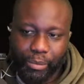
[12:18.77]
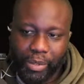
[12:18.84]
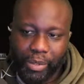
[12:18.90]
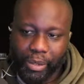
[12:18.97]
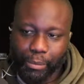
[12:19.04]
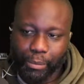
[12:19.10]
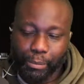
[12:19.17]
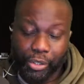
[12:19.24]

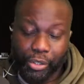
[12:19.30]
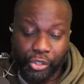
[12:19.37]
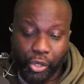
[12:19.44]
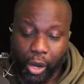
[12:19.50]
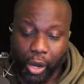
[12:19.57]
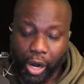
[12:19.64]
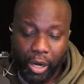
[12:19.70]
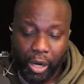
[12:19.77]

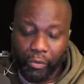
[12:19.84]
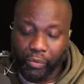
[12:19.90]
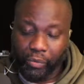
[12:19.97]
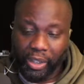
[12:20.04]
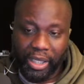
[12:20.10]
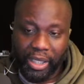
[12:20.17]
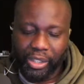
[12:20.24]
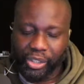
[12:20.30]
bizarre
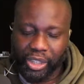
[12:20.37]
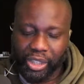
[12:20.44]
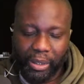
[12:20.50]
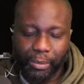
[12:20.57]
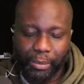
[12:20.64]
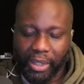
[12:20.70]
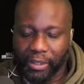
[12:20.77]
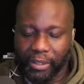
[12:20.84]
relationship,
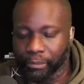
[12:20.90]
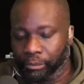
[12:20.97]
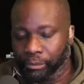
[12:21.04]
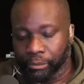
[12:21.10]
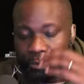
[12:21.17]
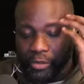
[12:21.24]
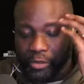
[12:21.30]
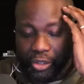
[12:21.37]
and
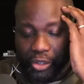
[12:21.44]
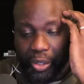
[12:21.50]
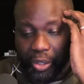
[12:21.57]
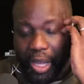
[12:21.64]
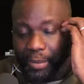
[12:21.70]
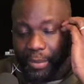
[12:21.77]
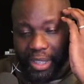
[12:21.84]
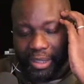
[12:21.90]
so I
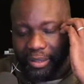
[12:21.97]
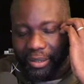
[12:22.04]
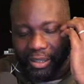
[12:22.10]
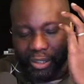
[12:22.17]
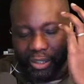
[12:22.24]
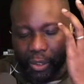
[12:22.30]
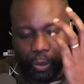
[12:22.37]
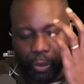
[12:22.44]
mean, you
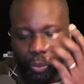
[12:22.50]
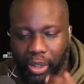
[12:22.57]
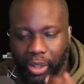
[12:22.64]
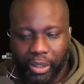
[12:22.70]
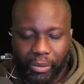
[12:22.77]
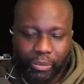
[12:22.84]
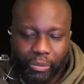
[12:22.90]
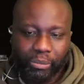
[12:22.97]
know,
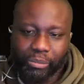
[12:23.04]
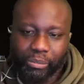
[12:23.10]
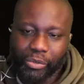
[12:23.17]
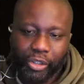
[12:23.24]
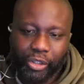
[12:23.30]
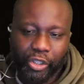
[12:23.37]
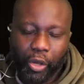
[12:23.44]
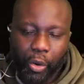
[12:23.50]
Will
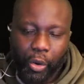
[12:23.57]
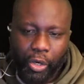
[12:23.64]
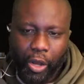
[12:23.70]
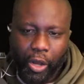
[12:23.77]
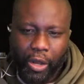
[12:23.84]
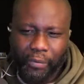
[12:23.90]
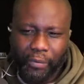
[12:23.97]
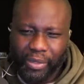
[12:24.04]
going
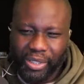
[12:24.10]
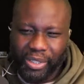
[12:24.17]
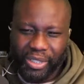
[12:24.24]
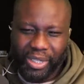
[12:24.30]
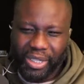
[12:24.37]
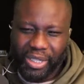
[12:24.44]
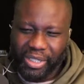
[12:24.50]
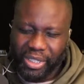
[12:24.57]
off and,
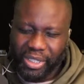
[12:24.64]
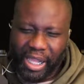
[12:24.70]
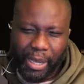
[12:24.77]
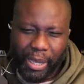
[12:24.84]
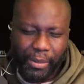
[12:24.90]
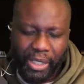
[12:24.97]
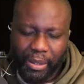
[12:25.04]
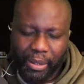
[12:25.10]
and
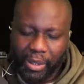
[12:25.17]
slapping him.